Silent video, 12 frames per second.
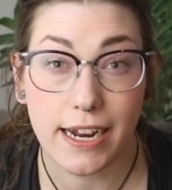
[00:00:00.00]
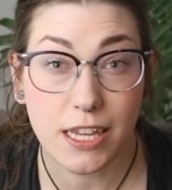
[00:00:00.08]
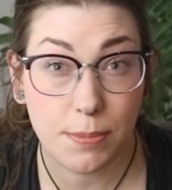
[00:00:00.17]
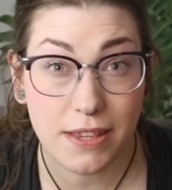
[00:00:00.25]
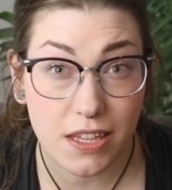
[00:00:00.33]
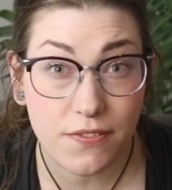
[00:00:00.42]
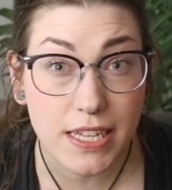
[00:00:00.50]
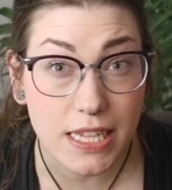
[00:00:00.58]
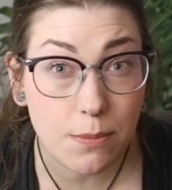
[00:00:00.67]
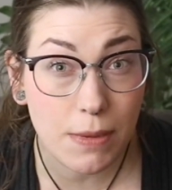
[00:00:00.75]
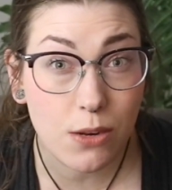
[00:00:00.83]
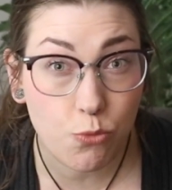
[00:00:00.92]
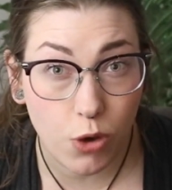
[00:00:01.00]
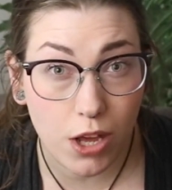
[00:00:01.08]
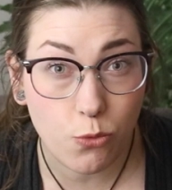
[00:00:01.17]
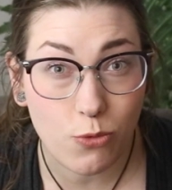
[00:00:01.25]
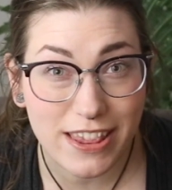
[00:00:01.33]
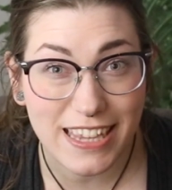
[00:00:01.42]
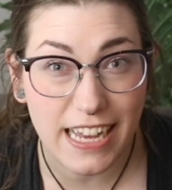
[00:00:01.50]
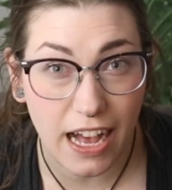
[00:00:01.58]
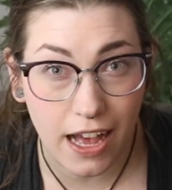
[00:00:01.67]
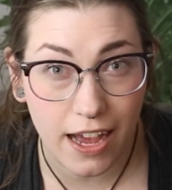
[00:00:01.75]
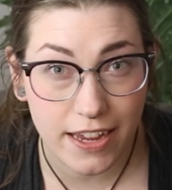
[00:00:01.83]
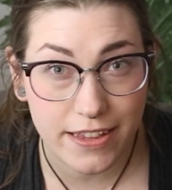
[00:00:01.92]
And I specifically mean one with the
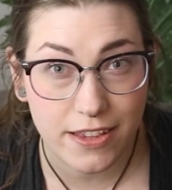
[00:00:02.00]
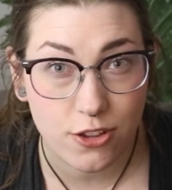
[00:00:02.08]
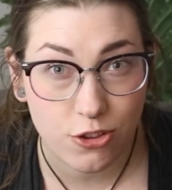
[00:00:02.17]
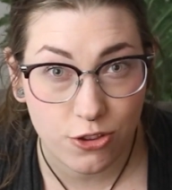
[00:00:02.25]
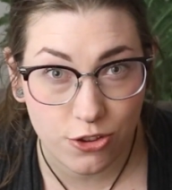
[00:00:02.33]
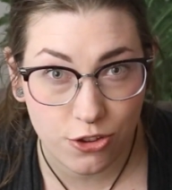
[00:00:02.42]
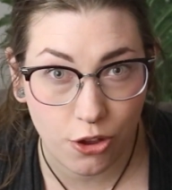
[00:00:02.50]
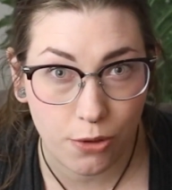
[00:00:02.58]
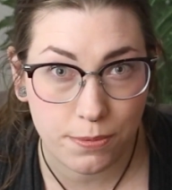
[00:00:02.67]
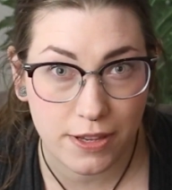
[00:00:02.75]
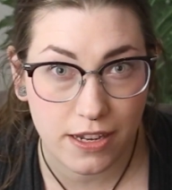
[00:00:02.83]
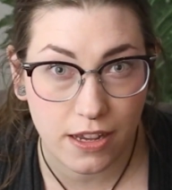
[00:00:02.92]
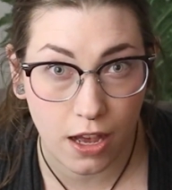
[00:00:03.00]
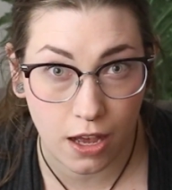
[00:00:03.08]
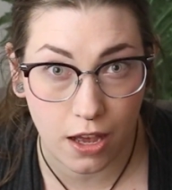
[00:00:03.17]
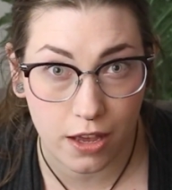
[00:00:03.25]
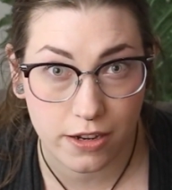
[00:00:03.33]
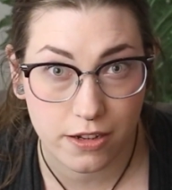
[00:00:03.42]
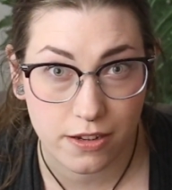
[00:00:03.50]
eyes sculpted on,